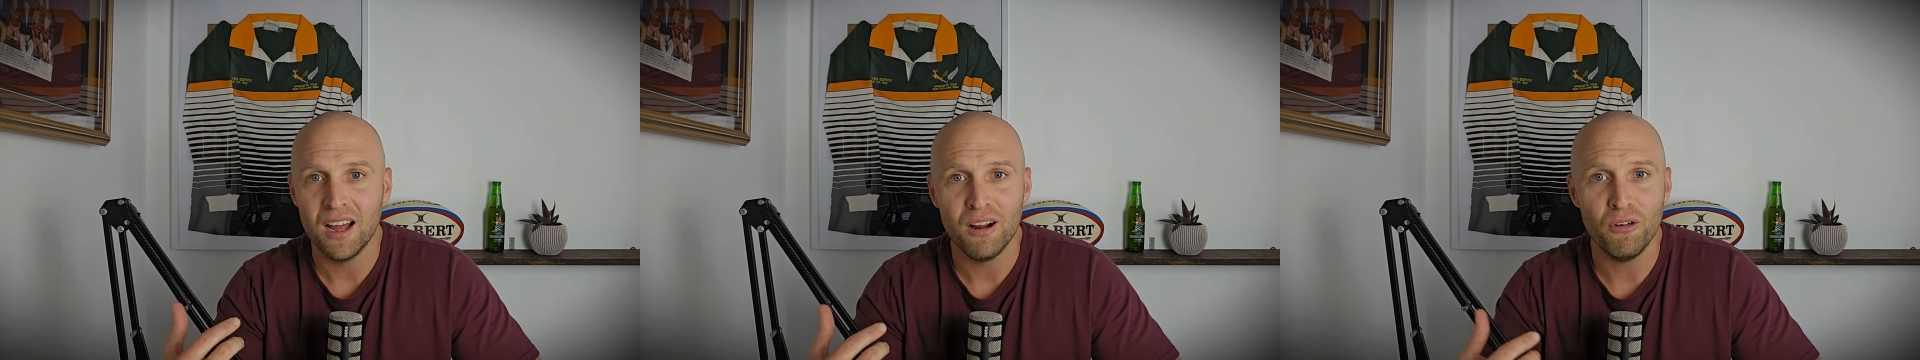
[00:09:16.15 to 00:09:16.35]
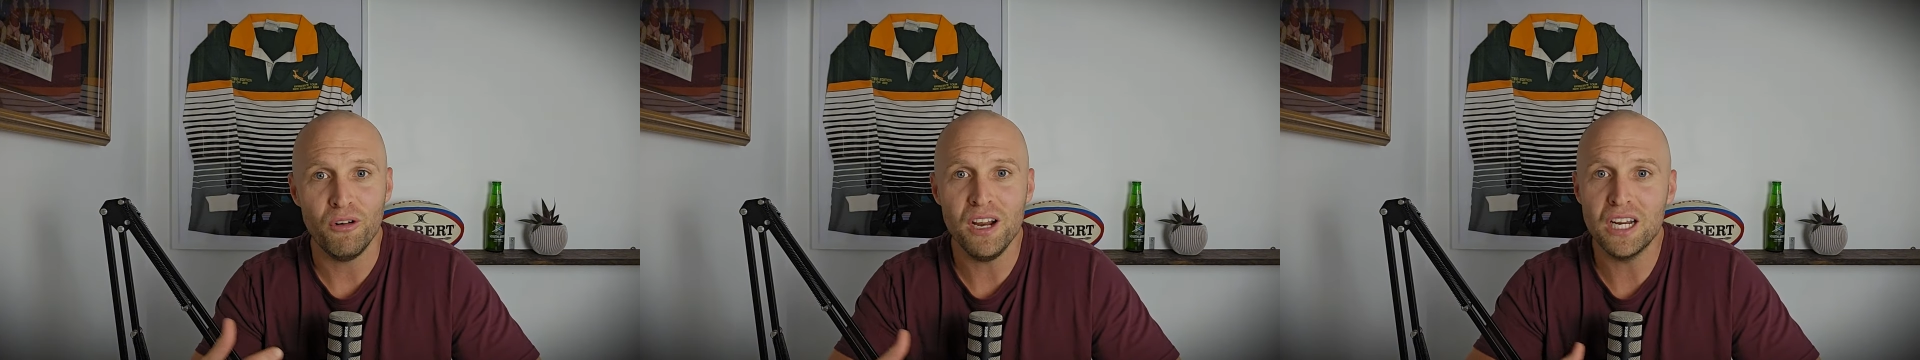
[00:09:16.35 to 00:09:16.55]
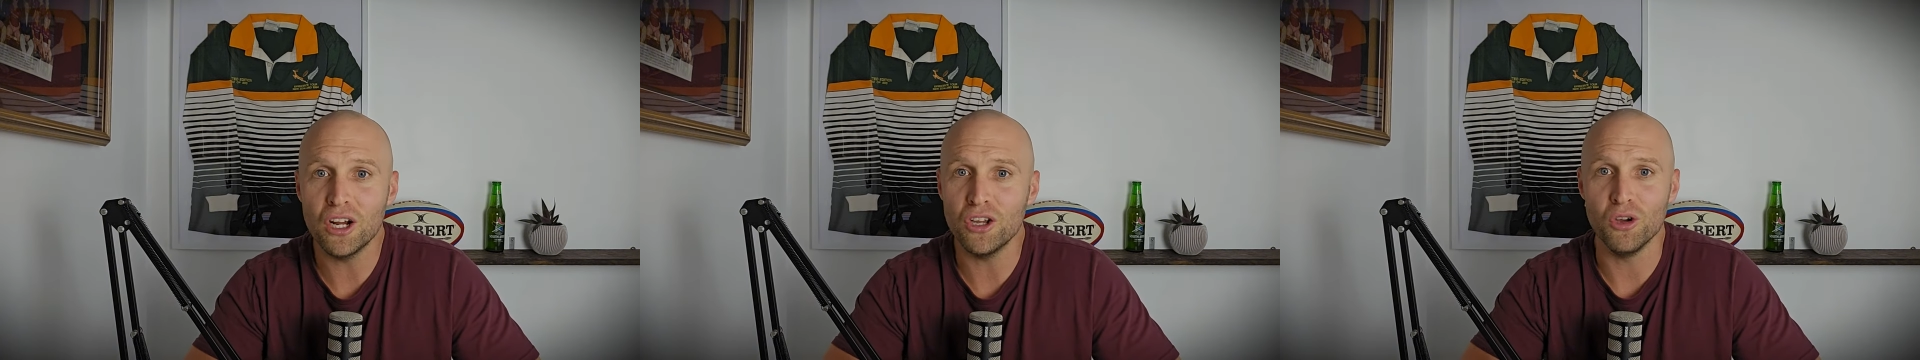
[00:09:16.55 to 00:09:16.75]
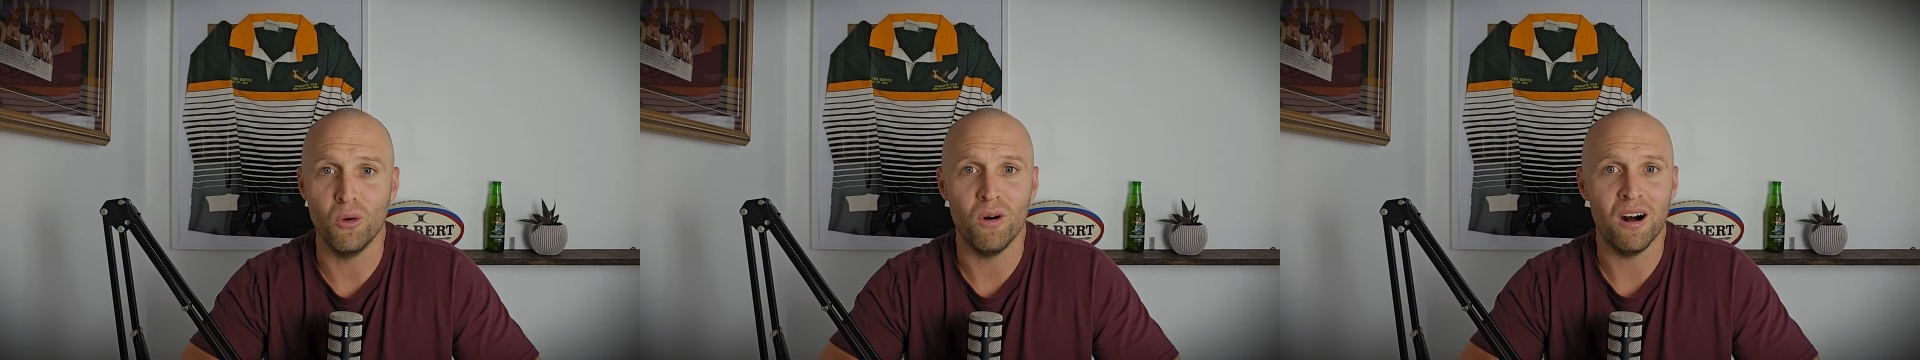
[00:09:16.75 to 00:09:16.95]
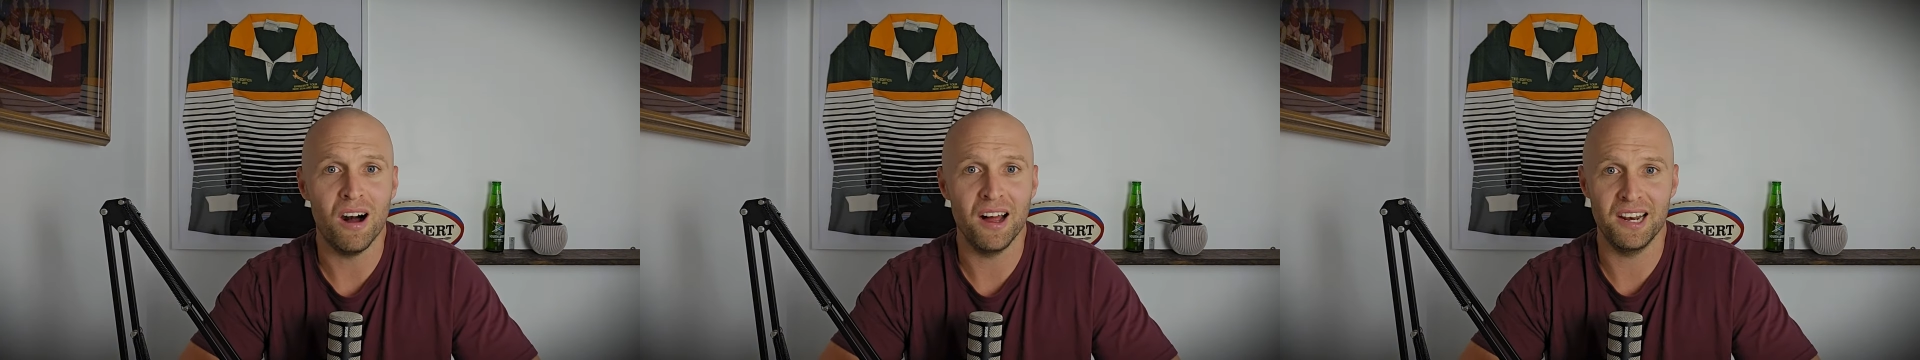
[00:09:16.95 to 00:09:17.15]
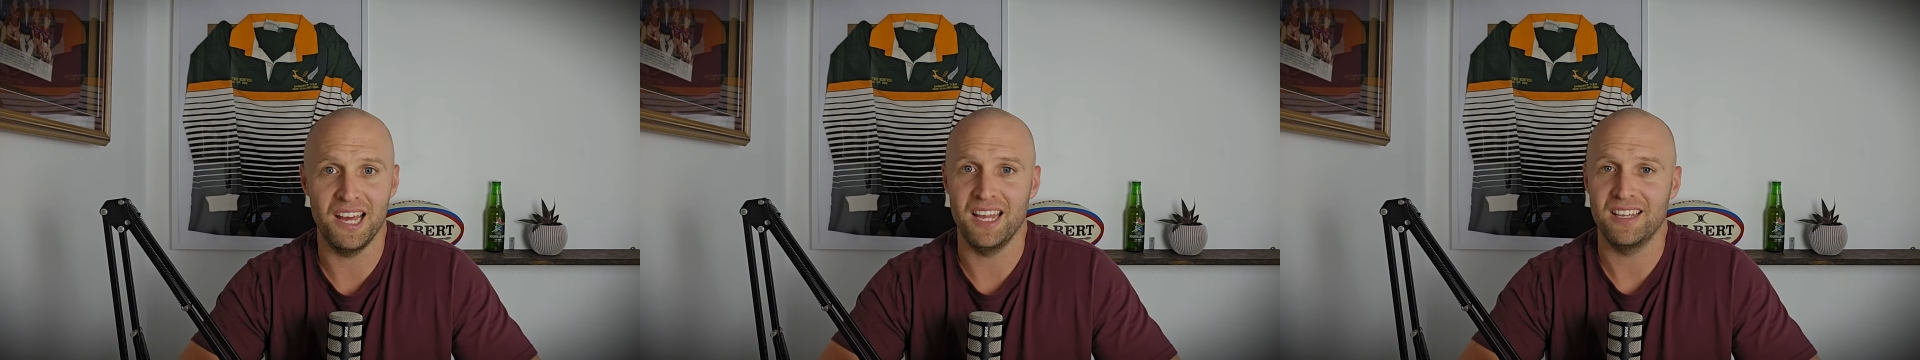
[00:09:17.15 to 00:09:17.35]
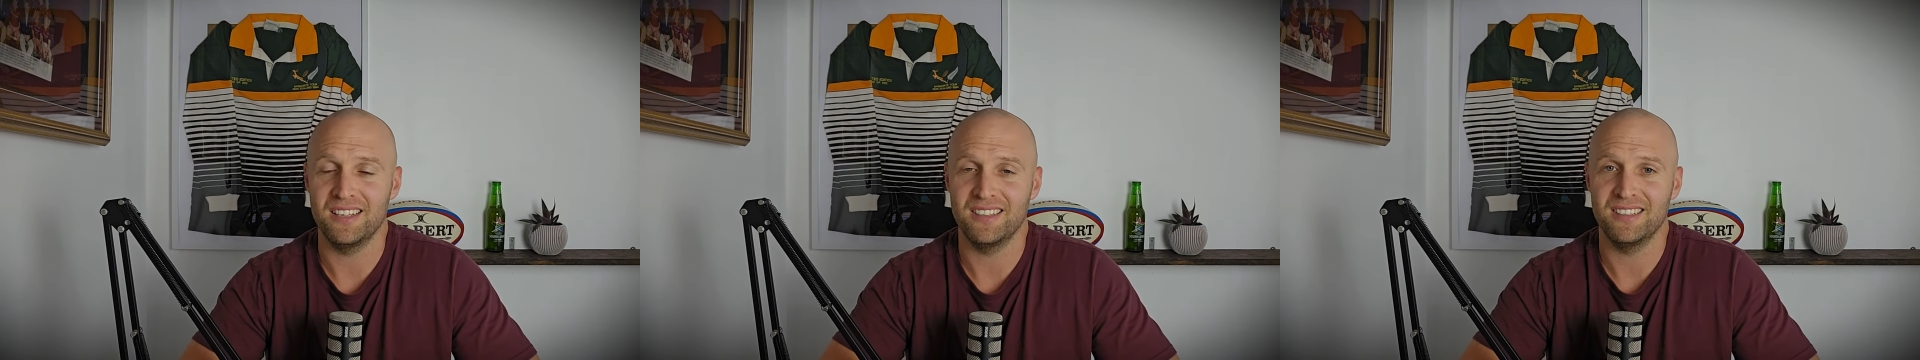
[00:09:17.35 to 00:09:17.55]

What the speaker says: Rieko Ioane,